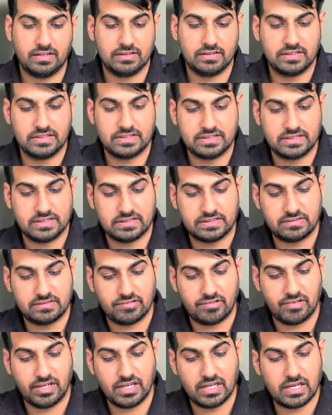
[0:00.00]
This is
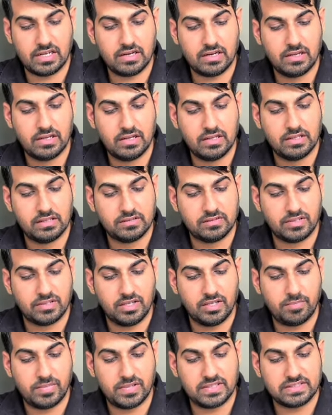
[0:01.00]
3R.
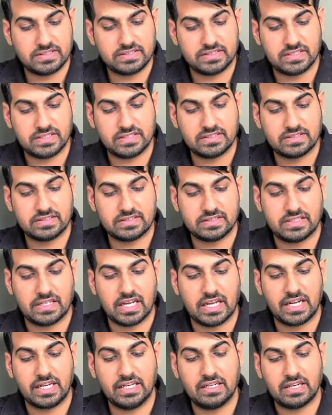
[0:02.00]
3 plus 6,
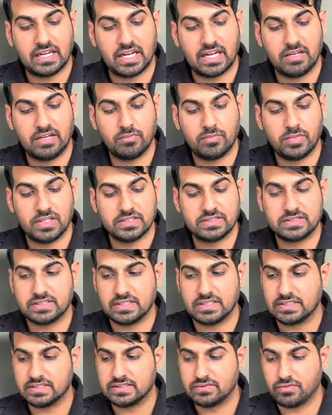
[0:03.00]
9. 9 plus
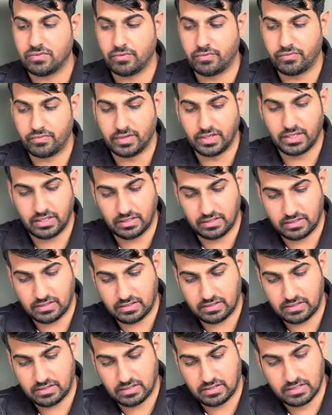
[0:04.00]
6, 15.
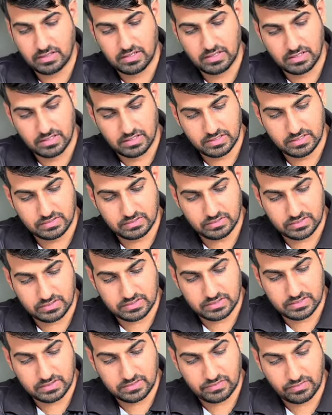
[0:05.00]
So
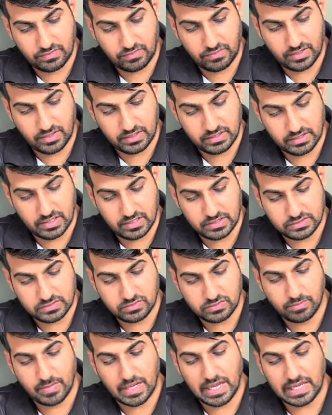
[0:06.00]
this is 15 now.
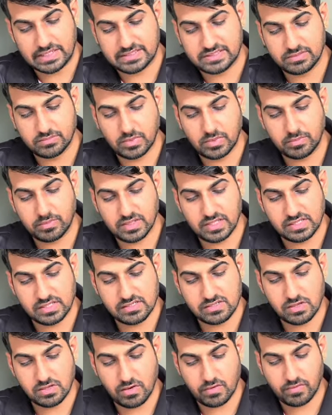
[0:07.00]
So maximum
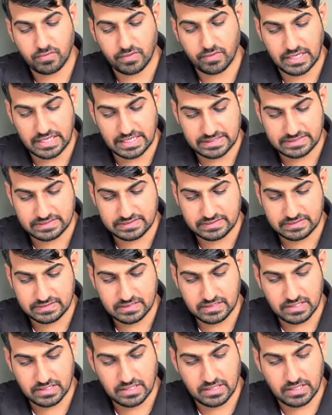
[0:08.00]
is of S,
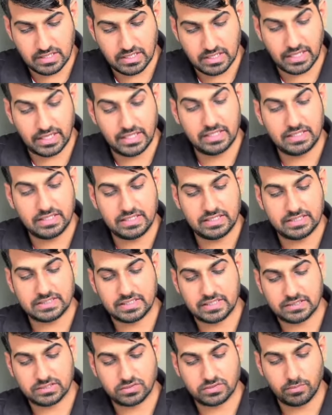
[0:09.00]

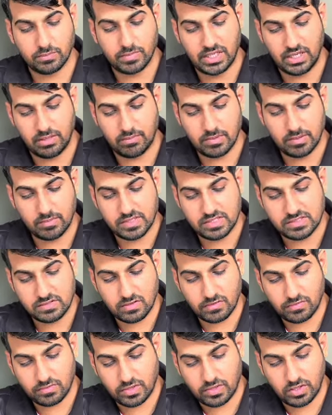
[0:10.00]
increasing. So minimum is
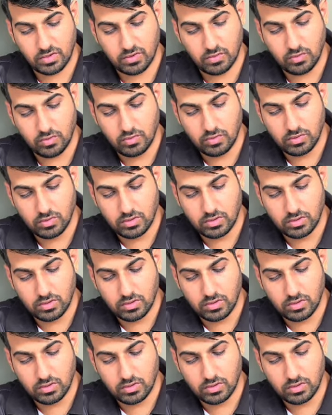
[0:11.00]
of Q,